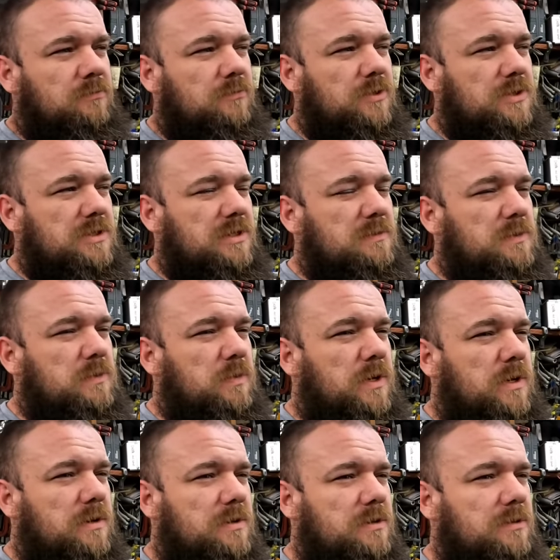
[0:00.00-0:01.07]
which seems
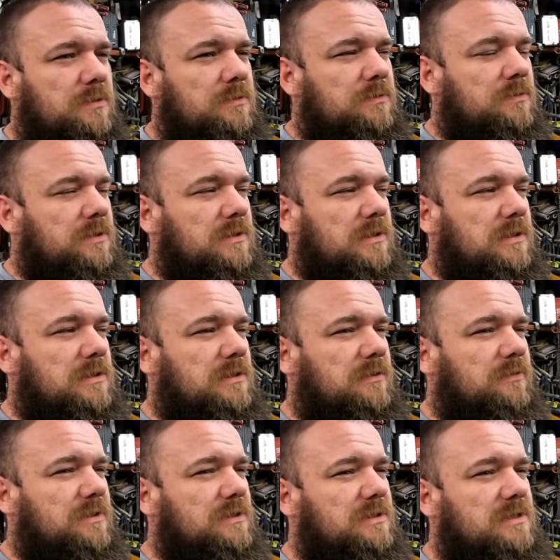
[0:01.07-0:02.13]
weird because that stuff
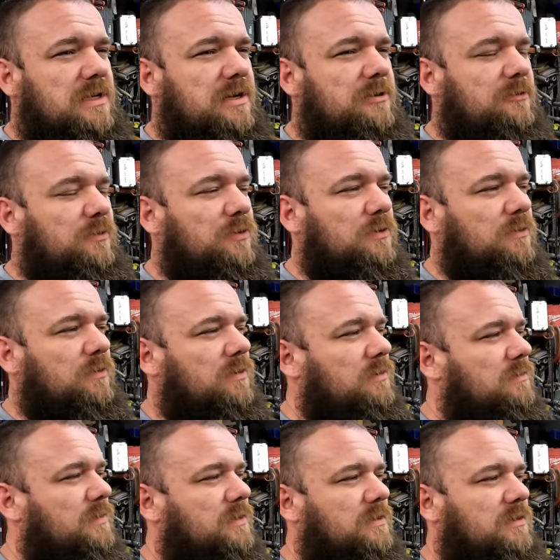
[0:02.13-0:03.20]
is terrible to work
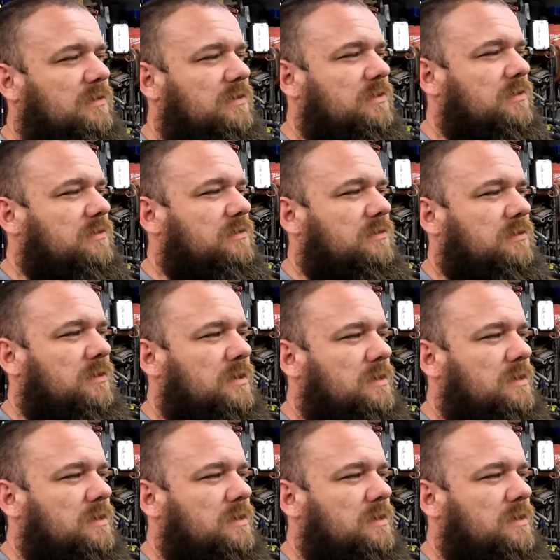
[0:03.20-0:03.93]
with. It's just